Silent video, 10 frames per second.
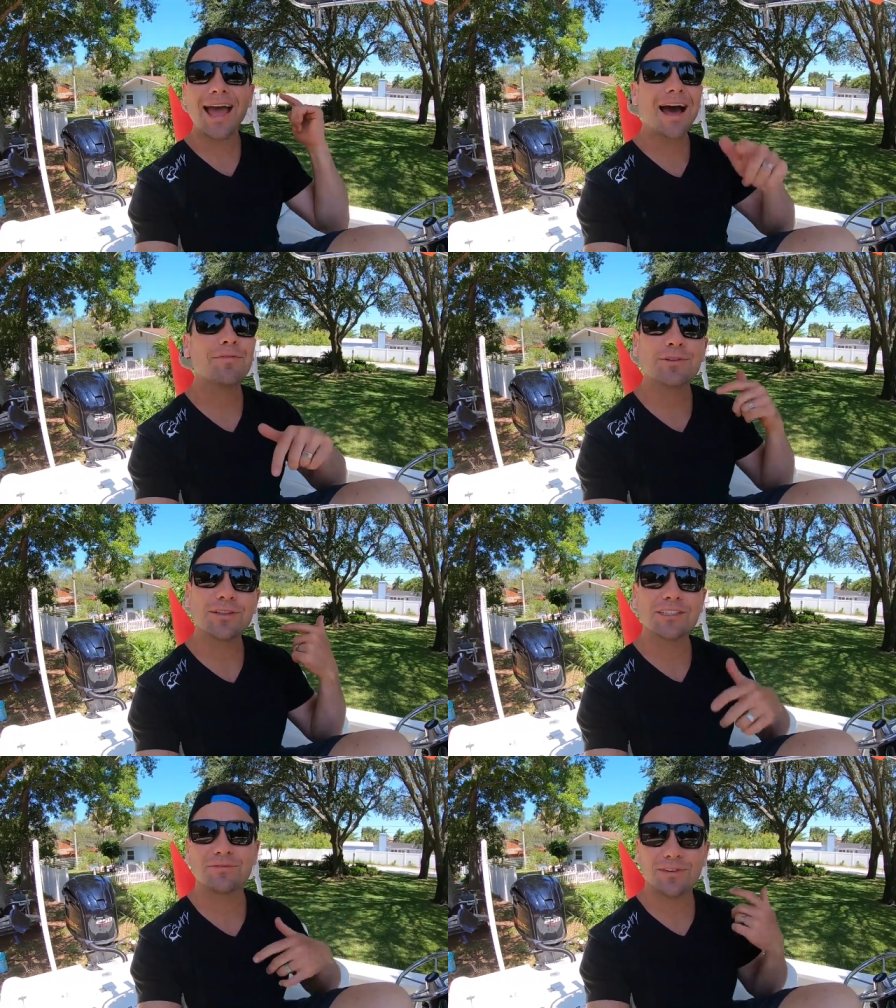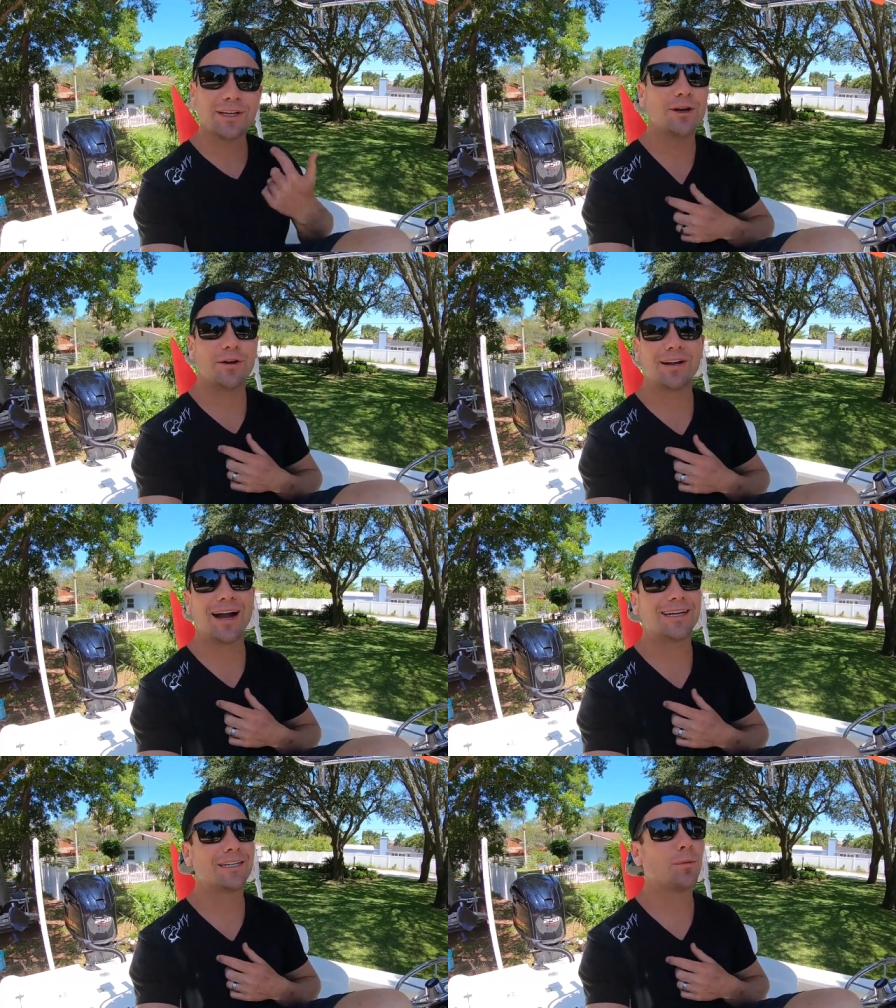But after this video,
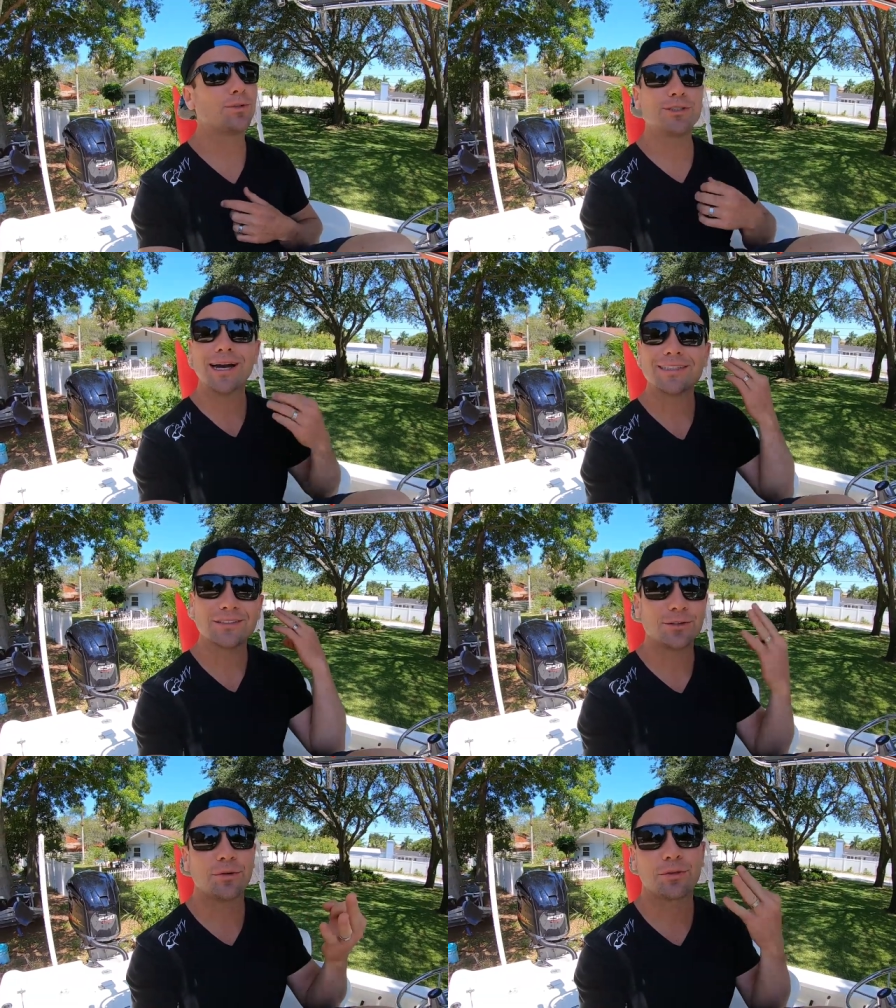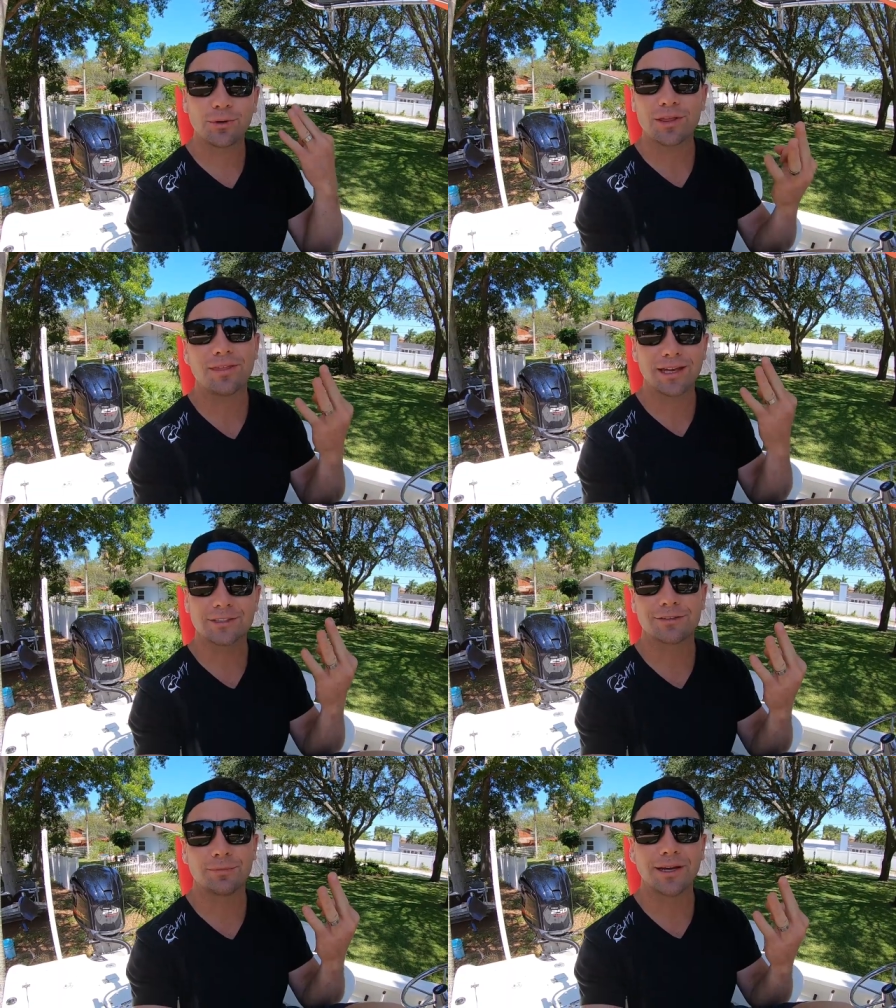guys, I want you guys to do 3
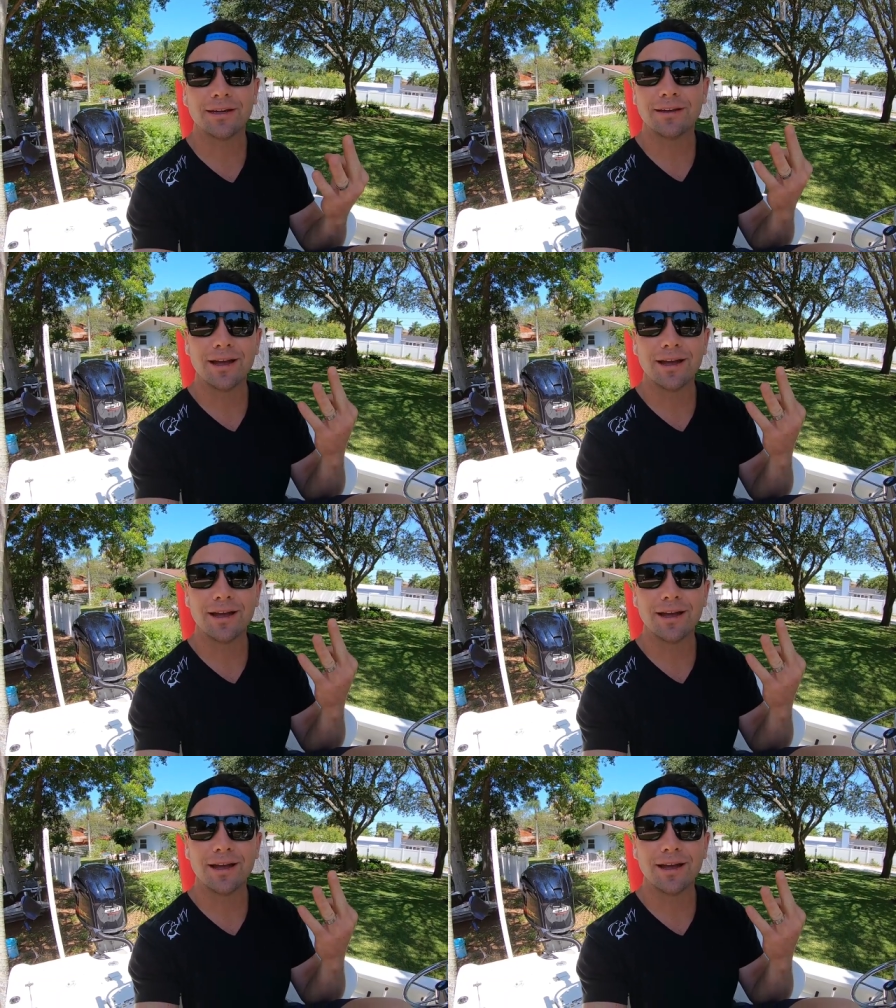things for me.